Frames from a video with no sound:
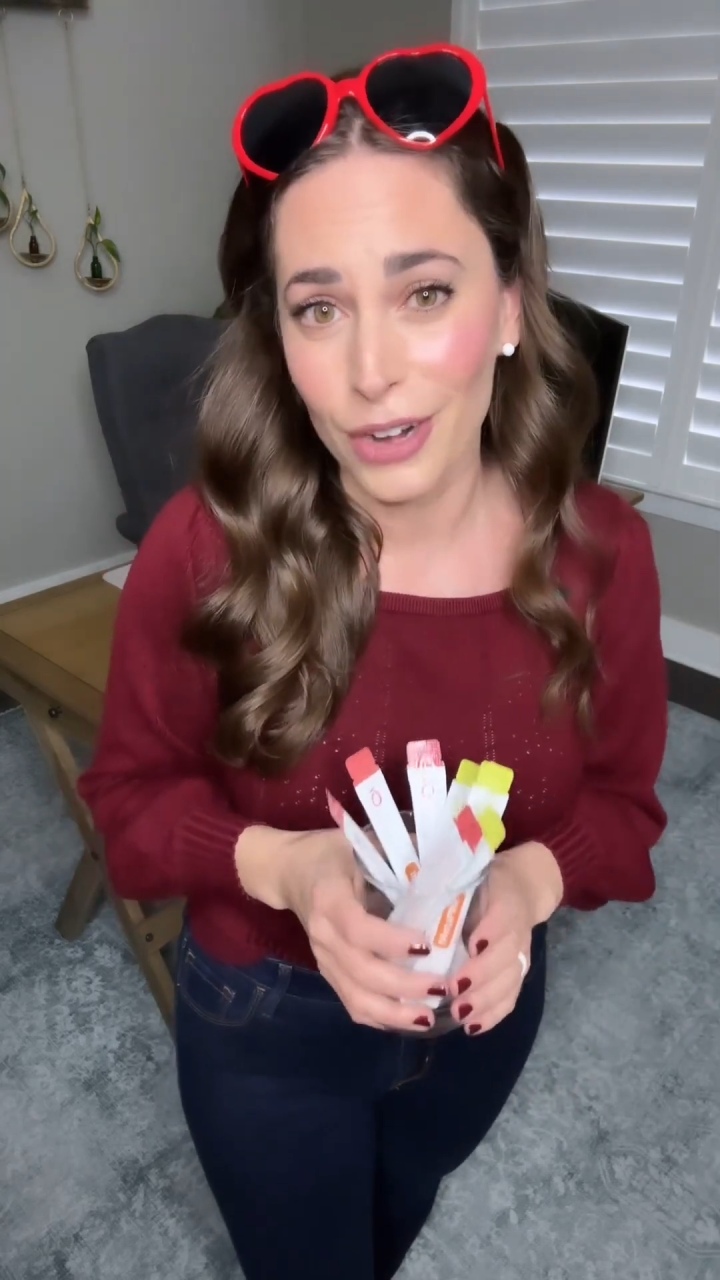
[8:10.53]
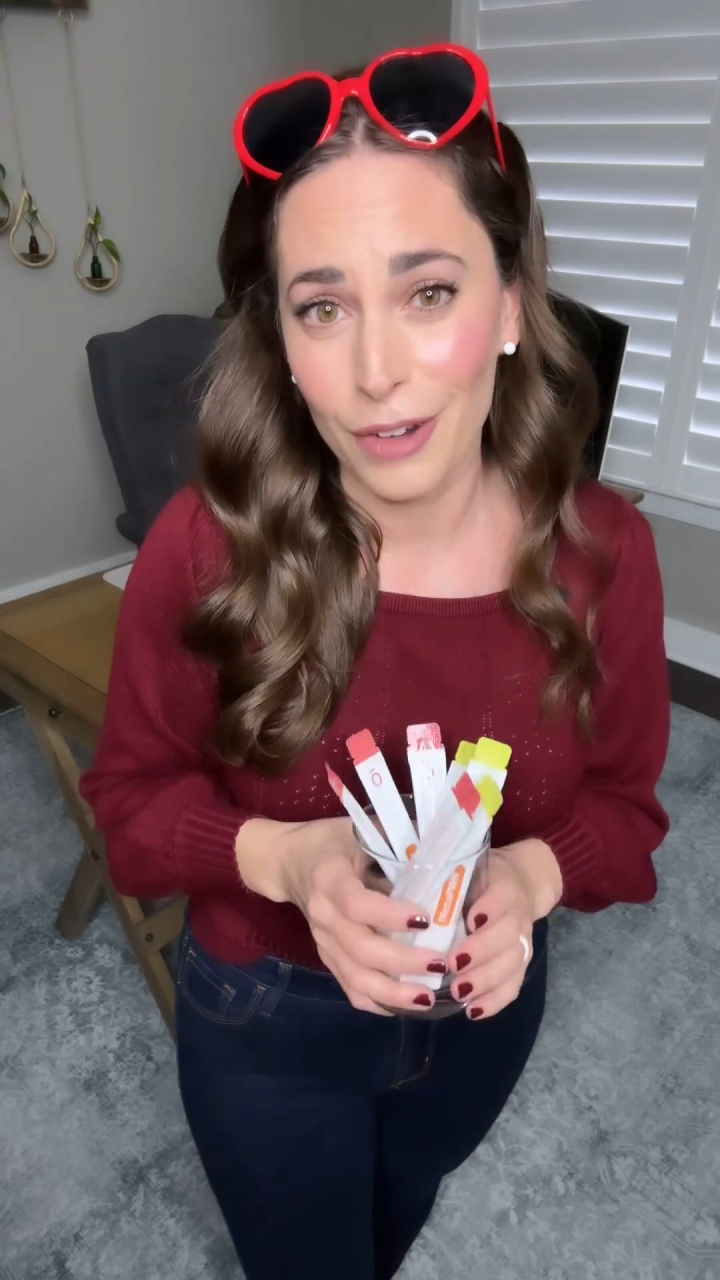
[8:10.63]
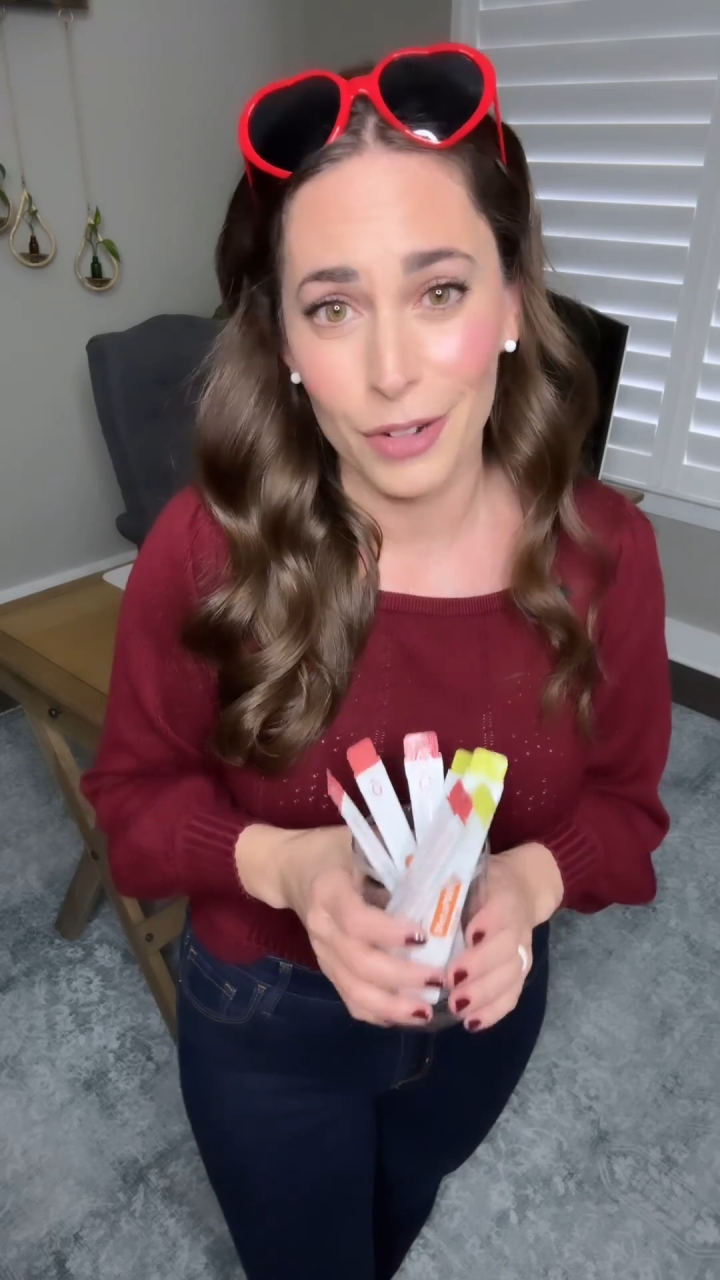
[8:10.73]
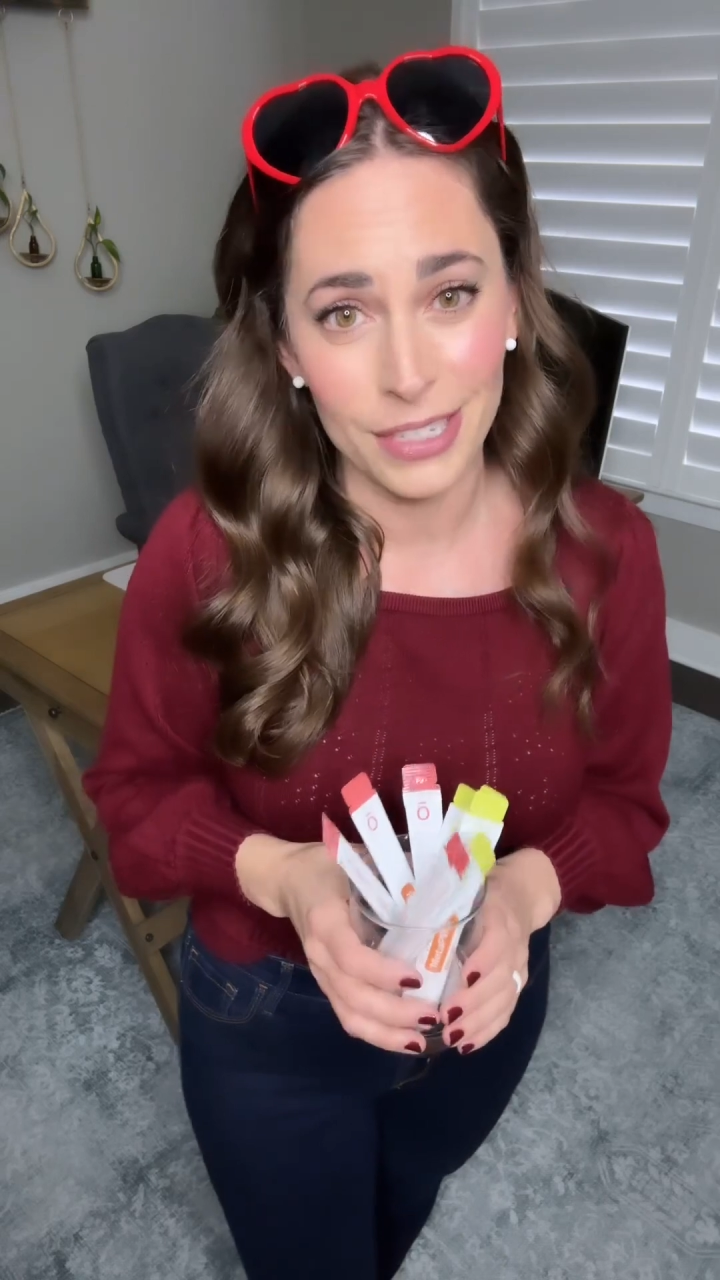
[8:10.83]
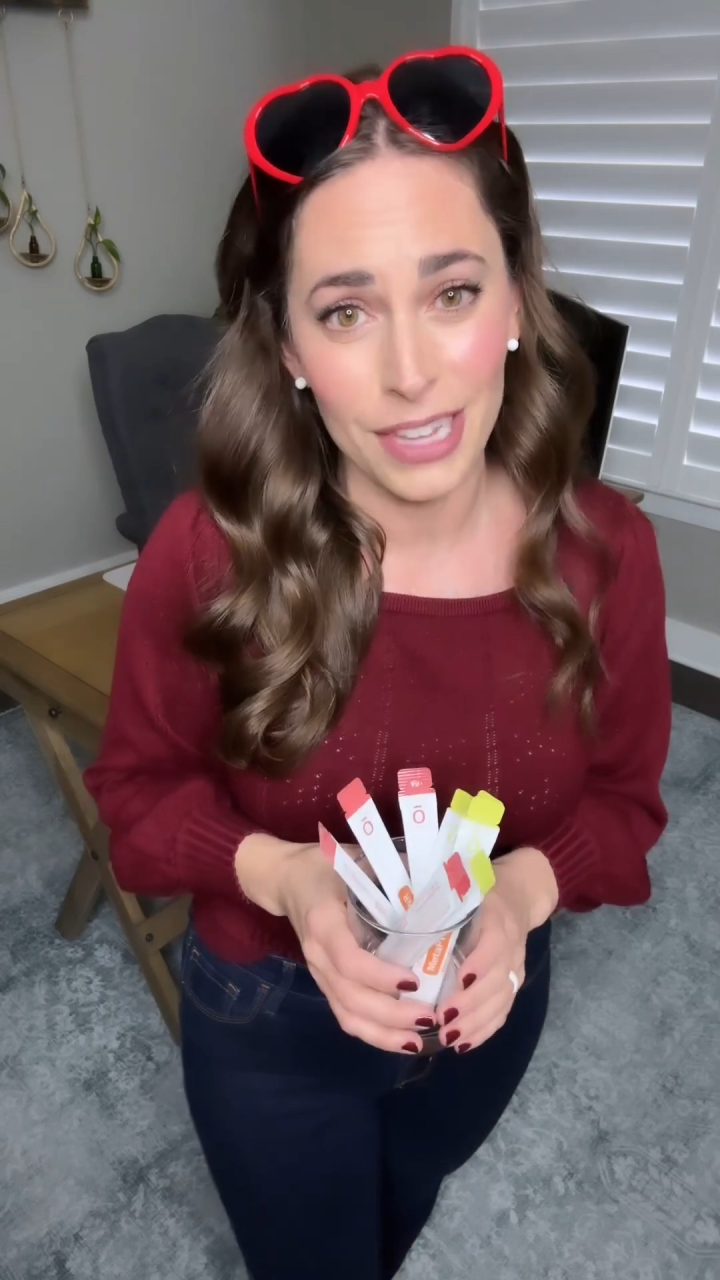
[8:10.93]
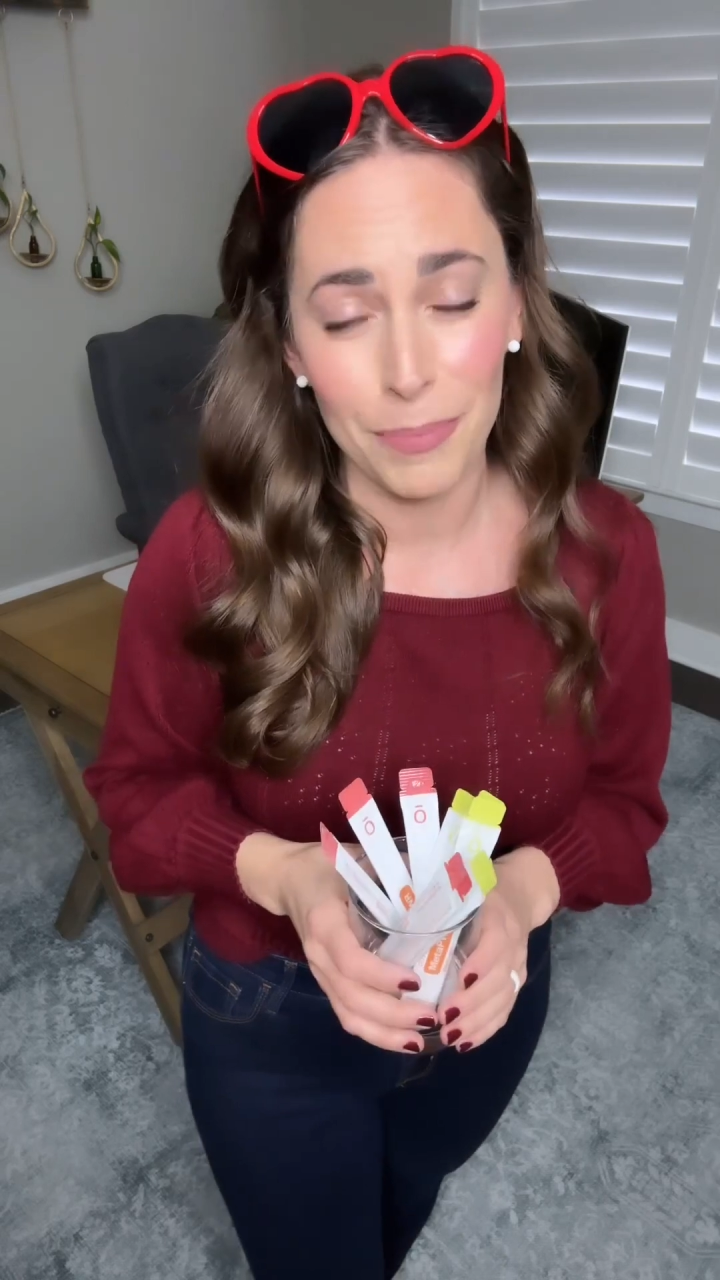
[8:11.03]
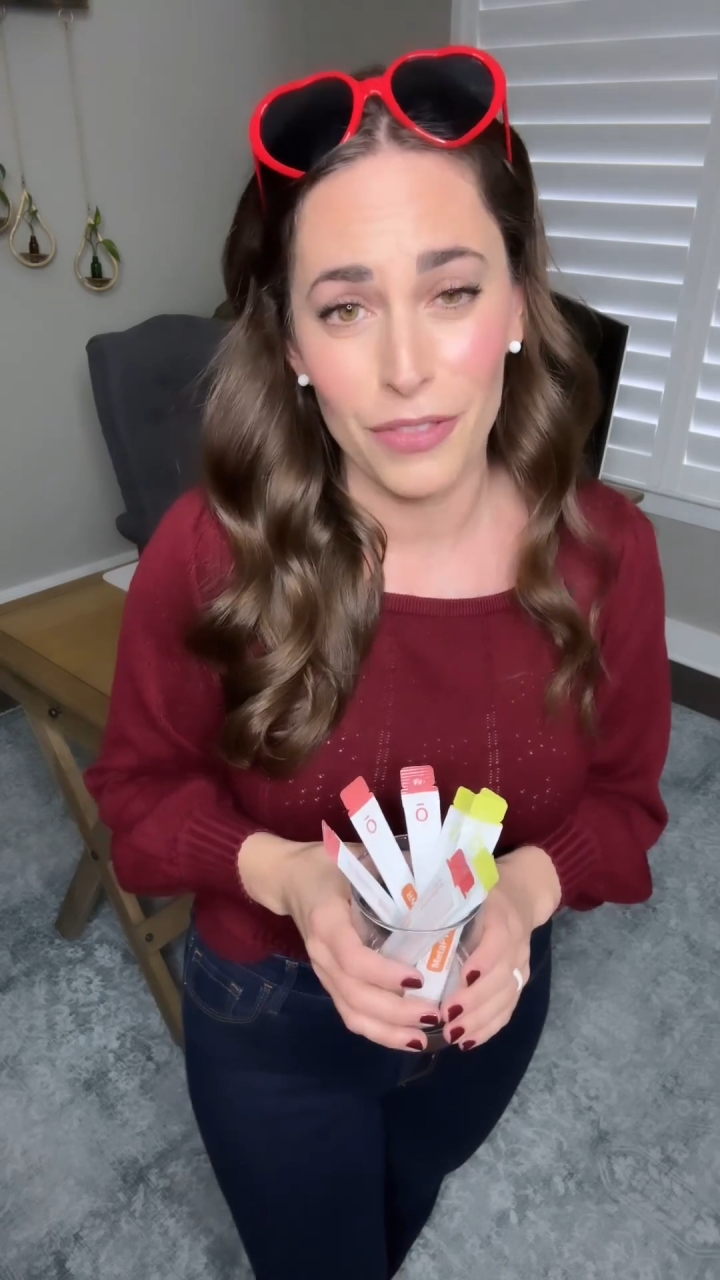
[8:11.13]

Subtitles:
every step